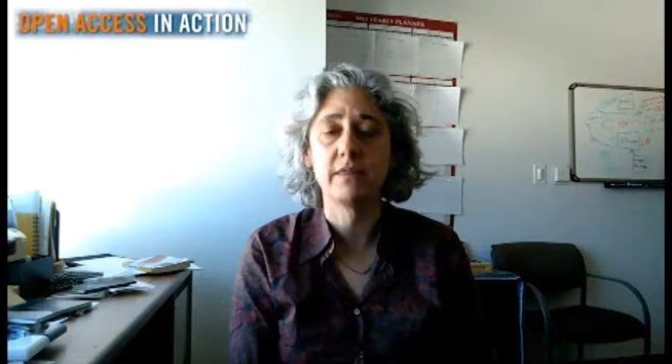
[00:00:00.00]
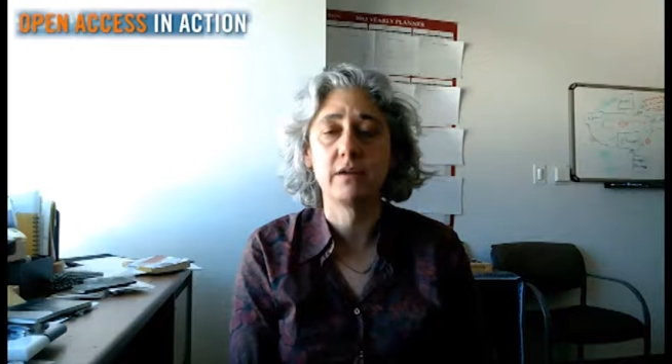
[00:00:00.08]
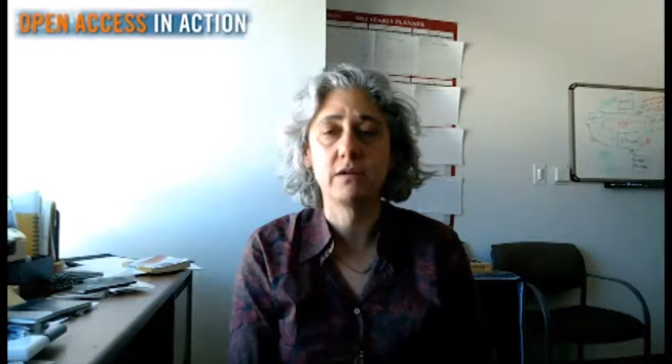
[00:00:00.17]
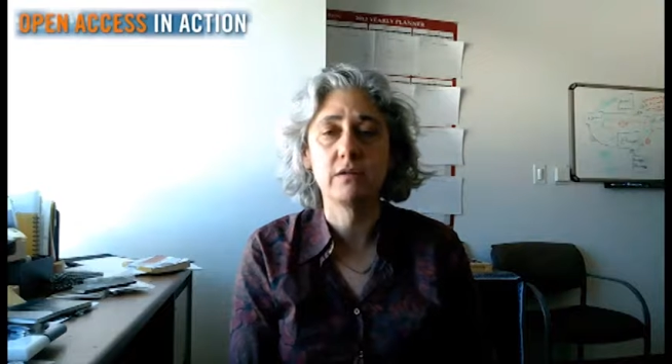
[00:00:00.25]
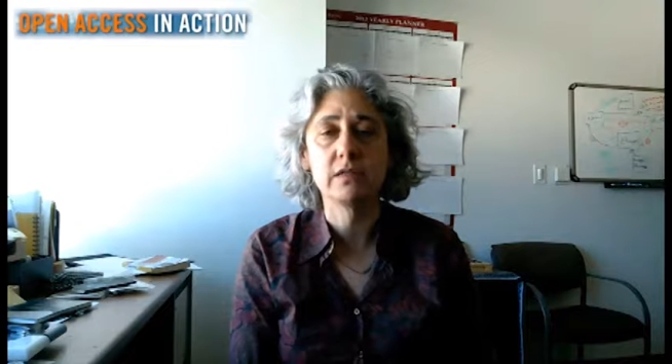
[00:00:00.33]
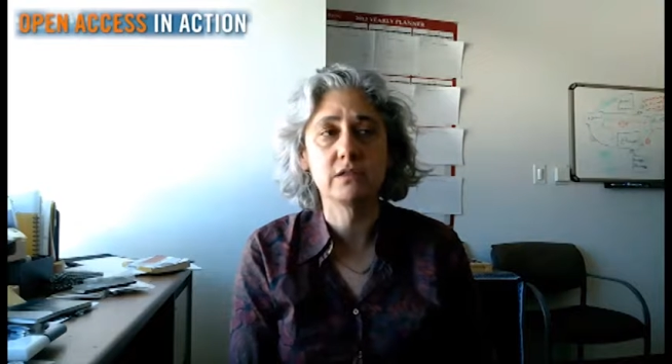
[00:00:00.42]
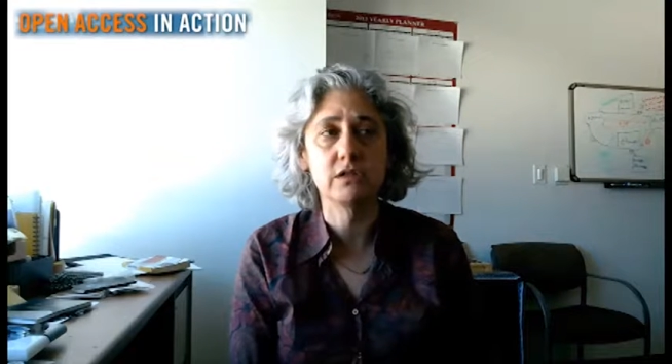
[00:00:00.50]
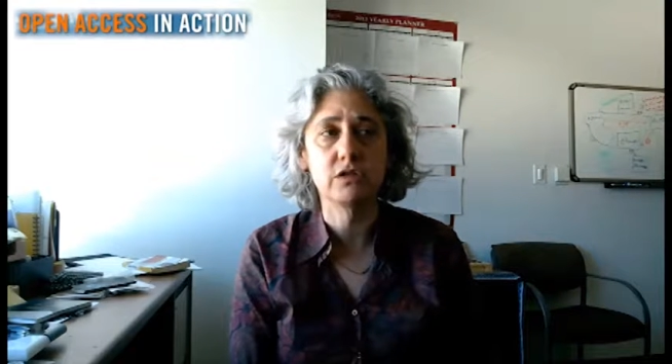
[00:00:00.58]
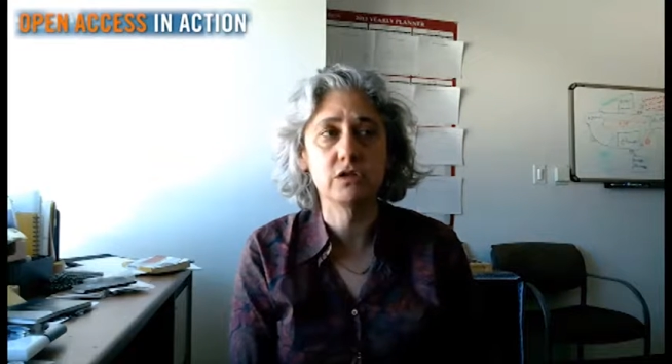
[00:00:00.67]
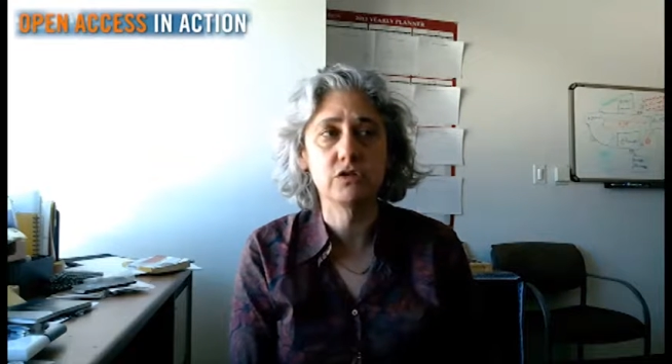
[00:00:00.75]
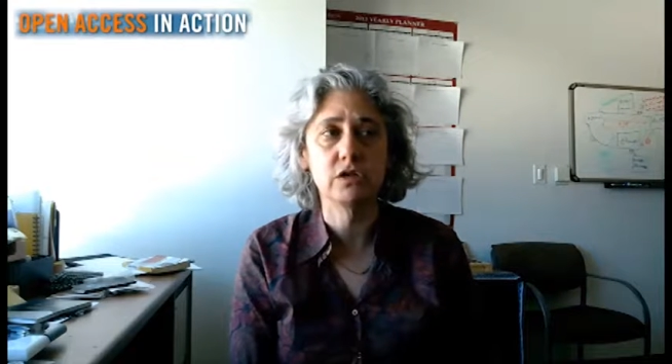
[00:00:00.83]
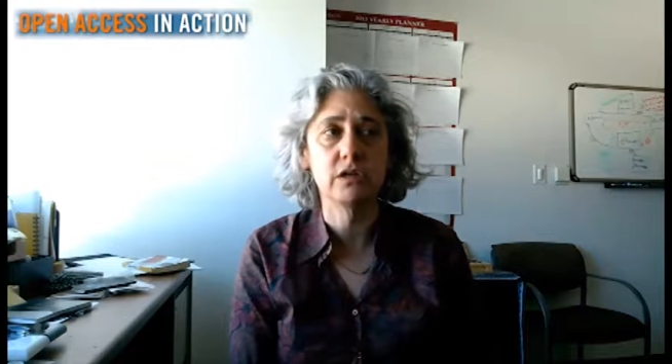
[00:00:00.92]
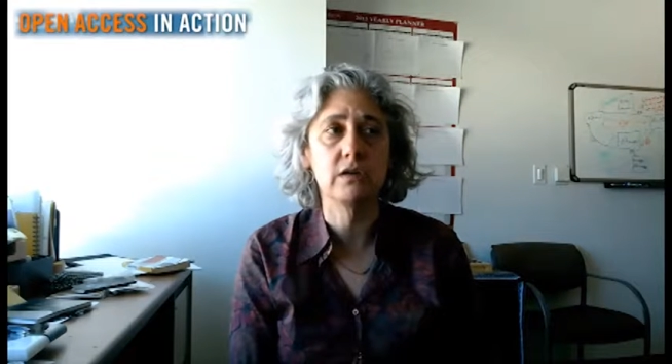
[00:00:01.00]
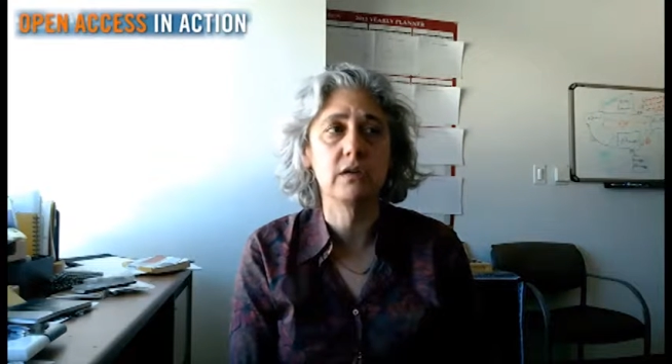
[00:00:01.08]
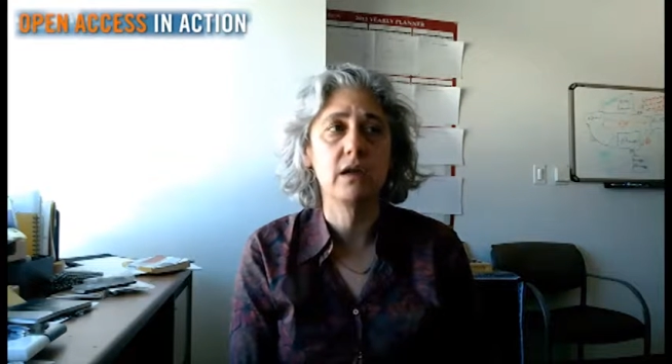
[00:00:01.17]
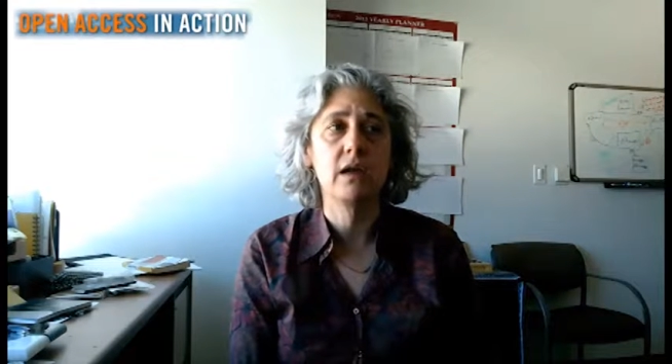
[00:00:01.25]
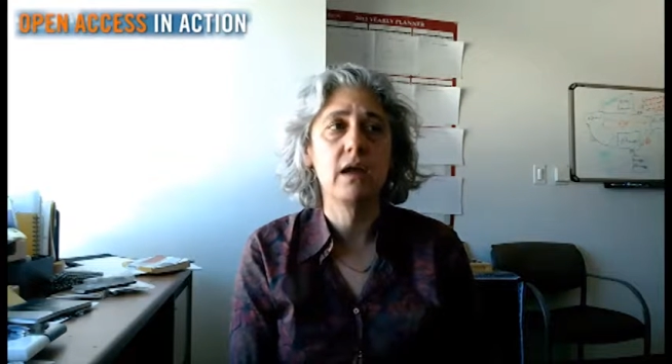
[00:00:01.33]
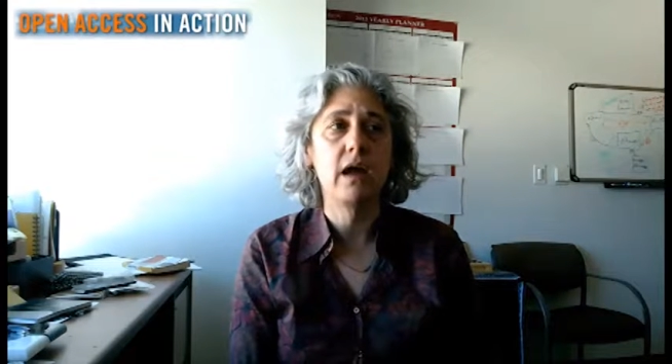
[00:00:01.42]
at their own
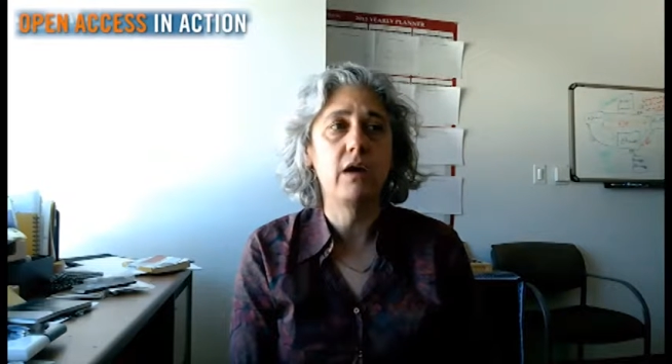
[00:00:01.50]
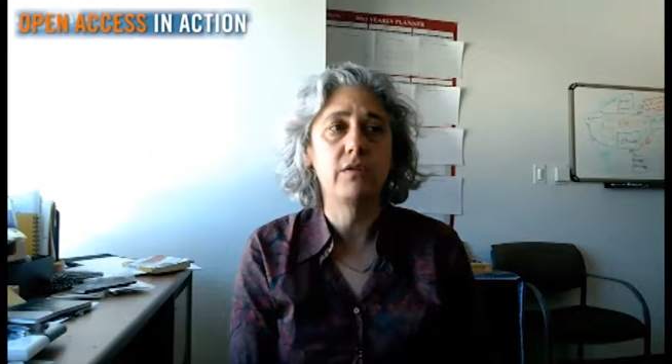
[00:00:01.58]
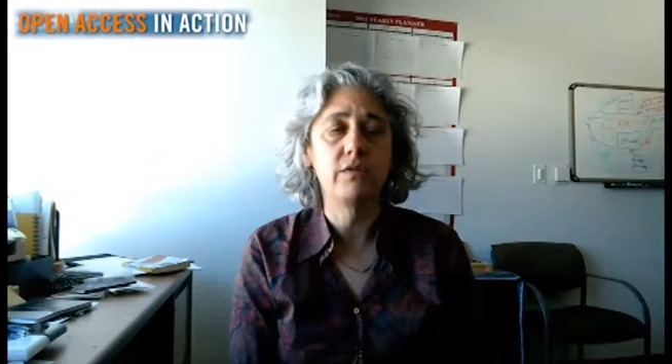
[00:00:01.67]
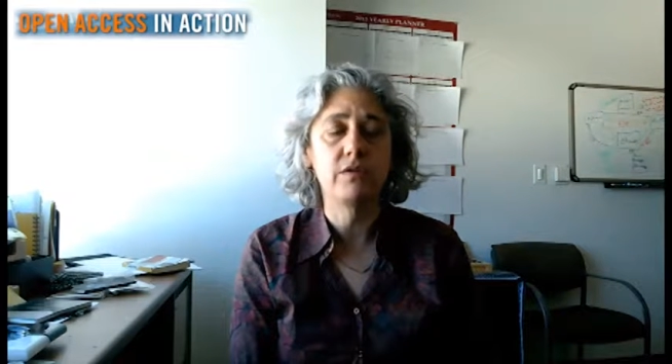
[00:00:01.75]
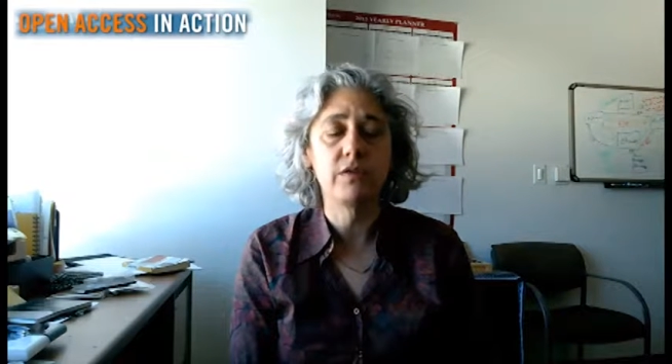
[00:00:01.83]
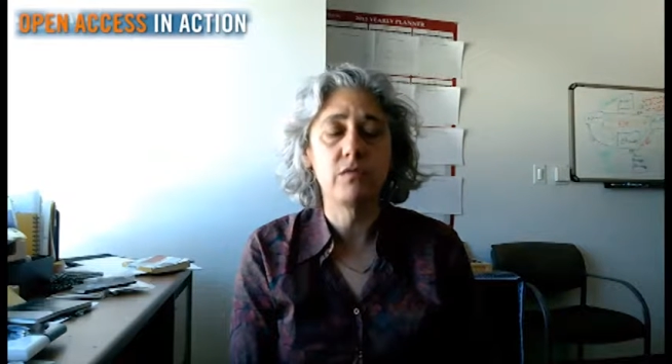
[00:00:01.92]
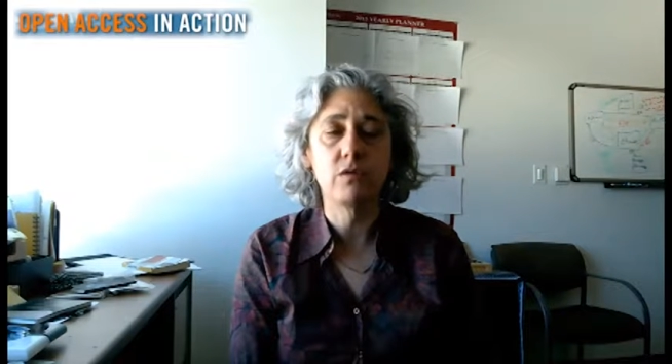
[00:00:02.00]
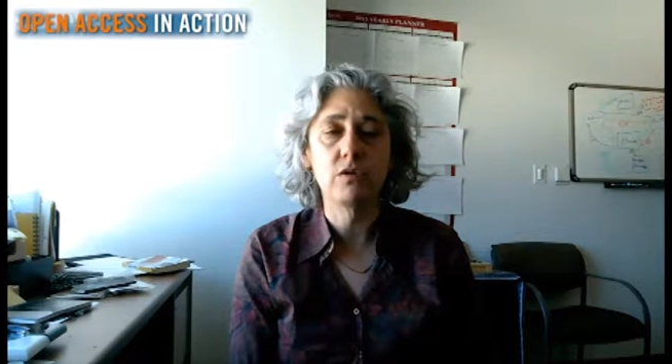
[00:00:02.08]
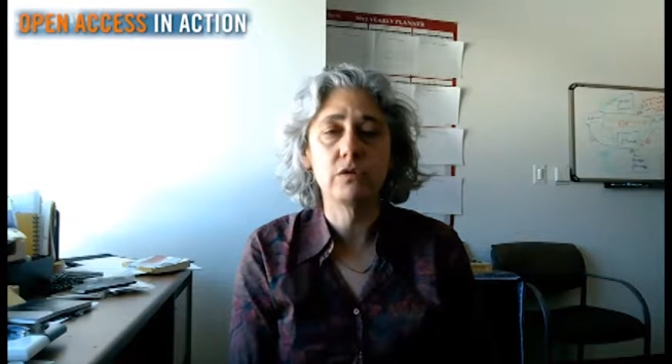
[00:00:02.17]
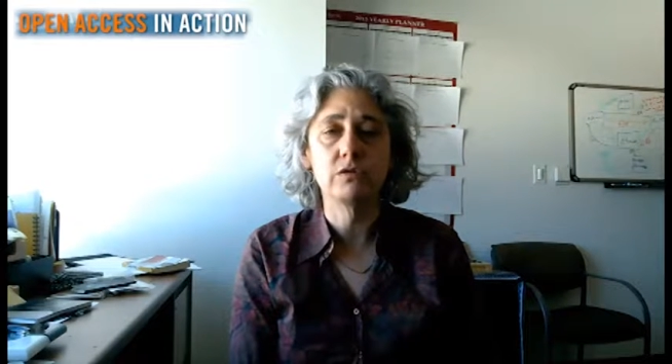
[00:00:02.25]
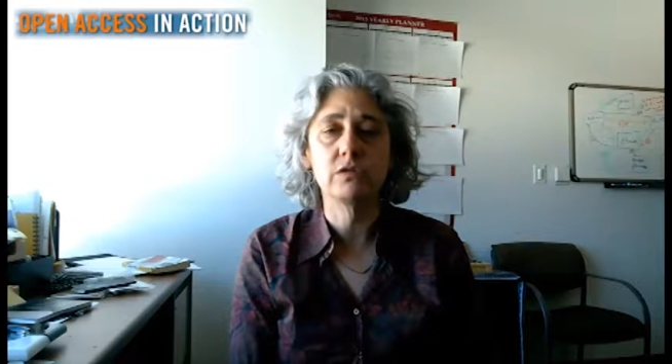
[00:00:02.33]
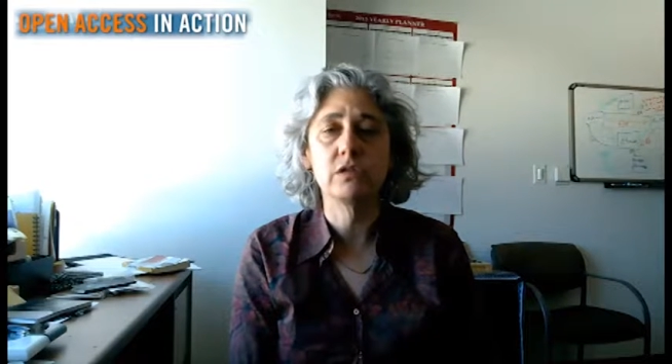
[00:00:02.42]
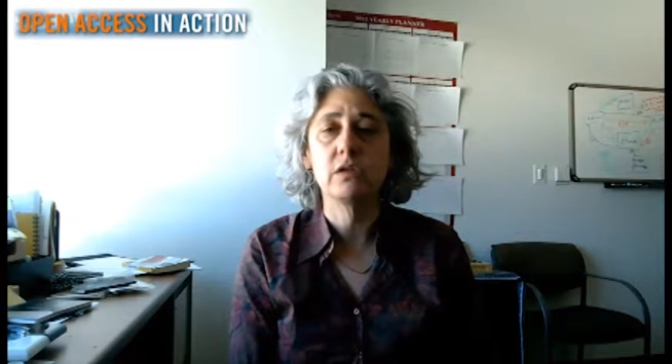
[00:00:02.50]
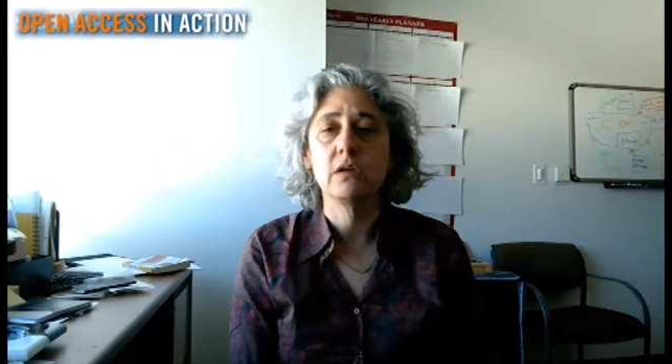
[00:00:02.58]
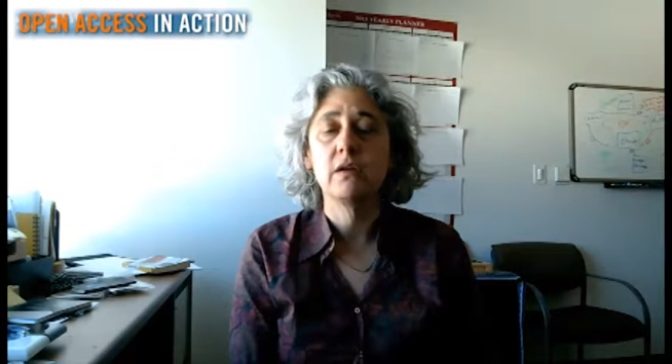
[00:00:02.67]
institution out there in the world,